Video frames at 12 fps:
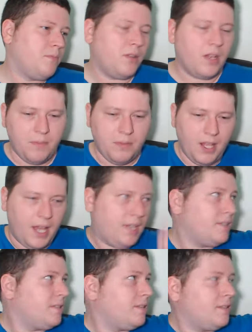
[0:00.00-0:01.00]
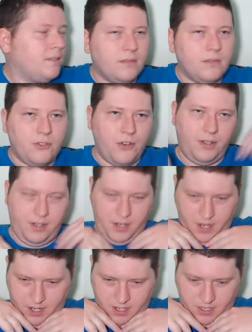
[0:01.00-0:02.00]
putting up lights and trying to
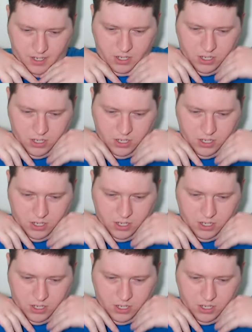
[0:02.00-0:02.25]
tuck in the